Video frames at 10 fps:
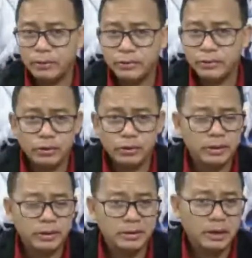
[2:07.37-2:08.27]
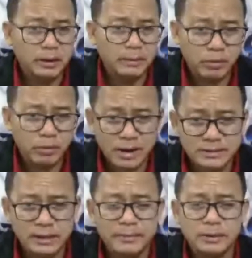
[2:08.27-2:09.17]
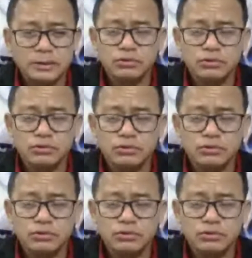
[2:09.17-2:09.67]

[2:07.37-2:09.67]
about your broadcasting number